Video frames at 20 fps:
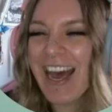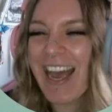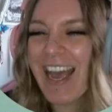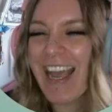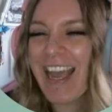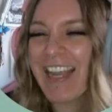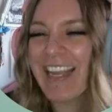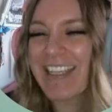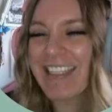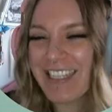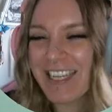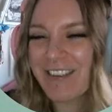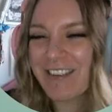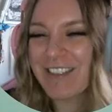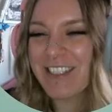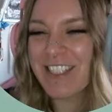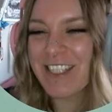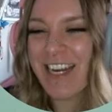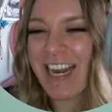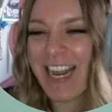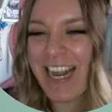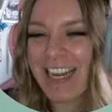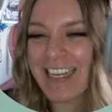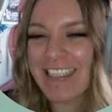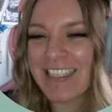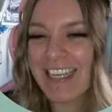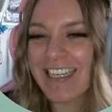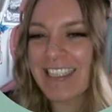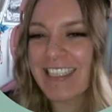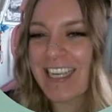Extinguisher, hand
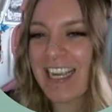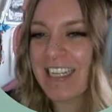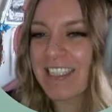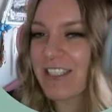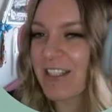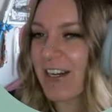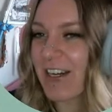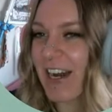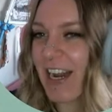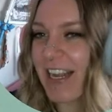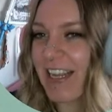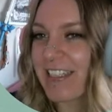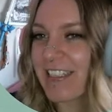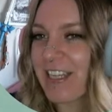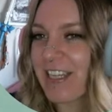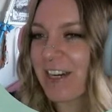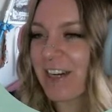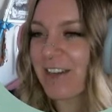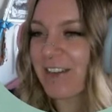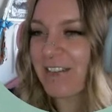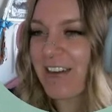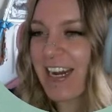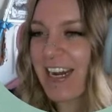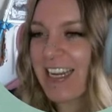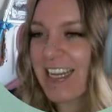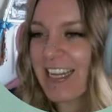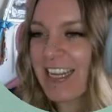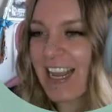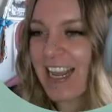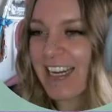sanitizer, and our
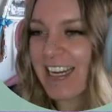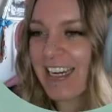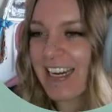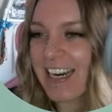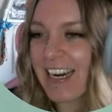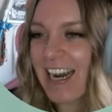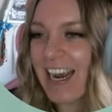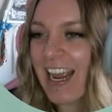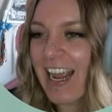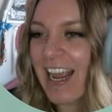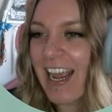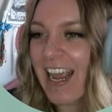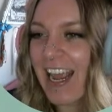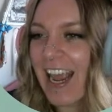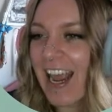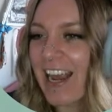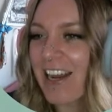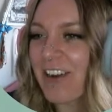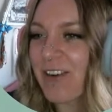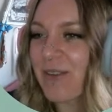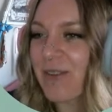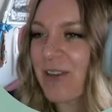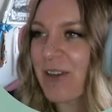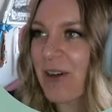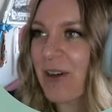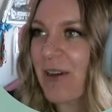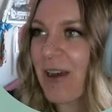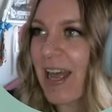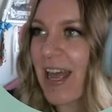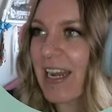radiator, and we'll
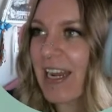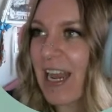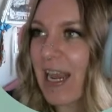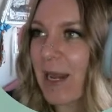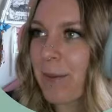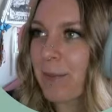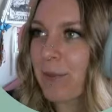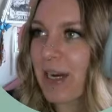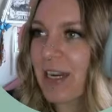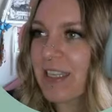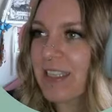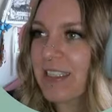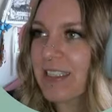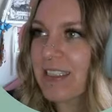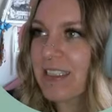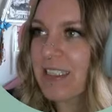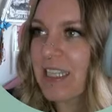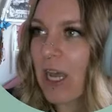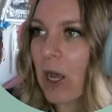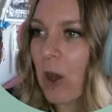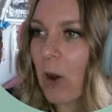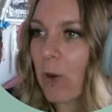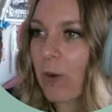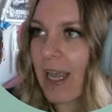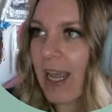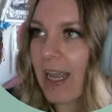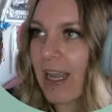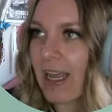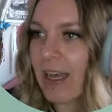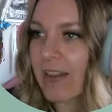go ahead and press
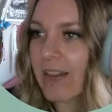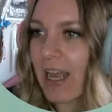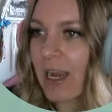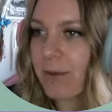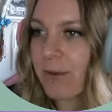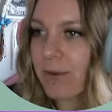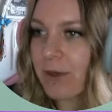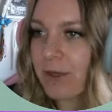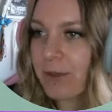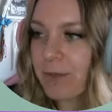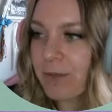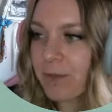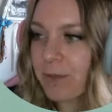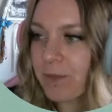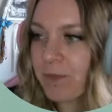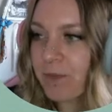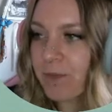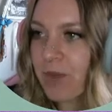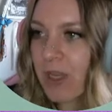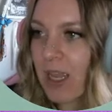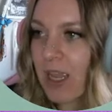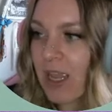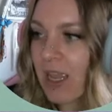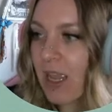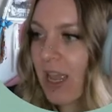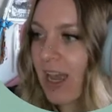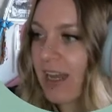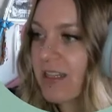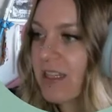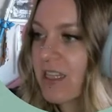OK on that room.
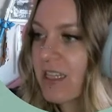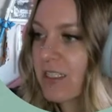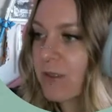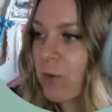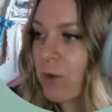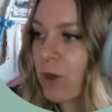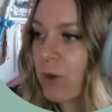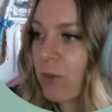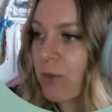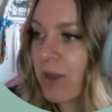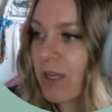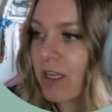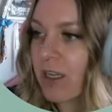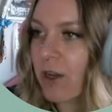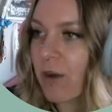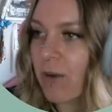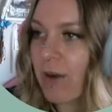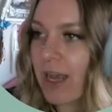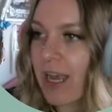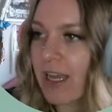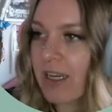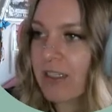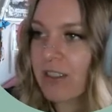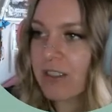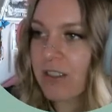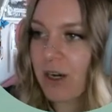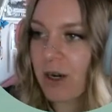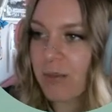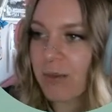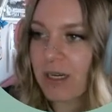At this point, we can go ahead,
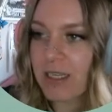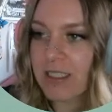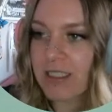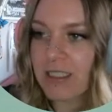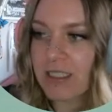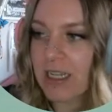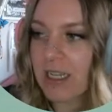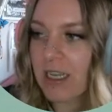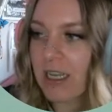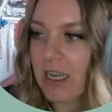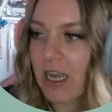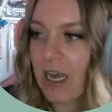start pressing